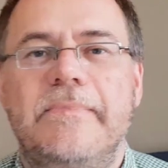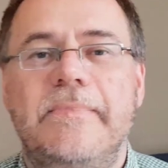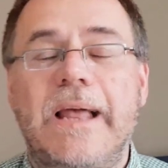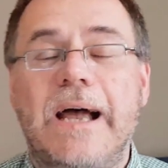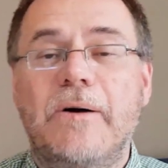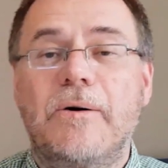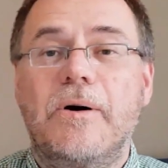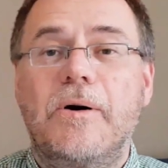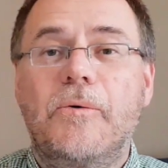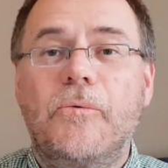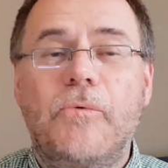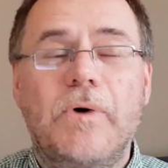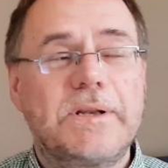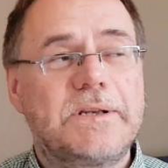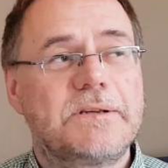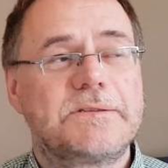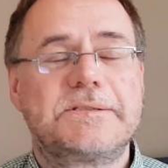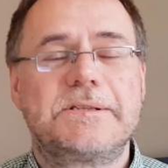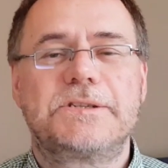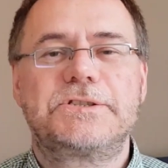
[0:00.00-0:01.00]
Now, what
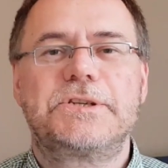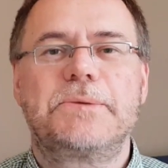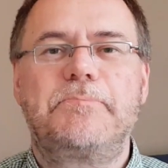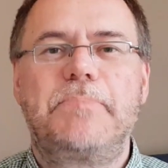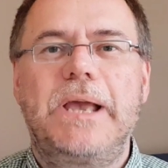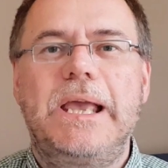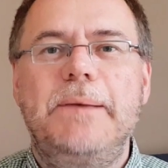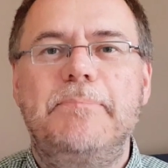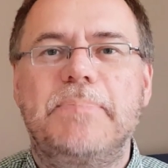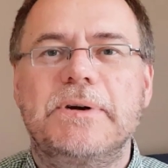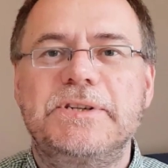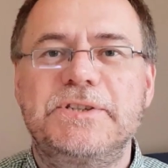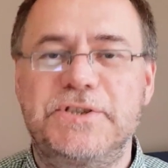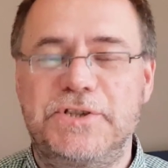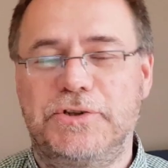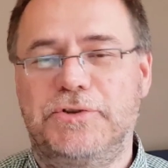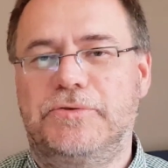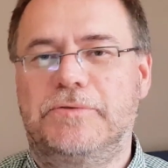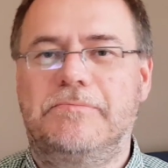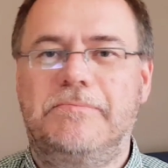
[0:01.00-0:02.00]
does such a paper
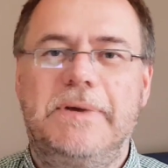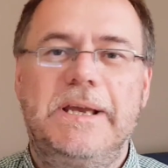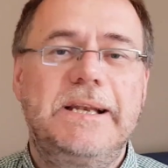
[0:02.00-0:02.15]
do?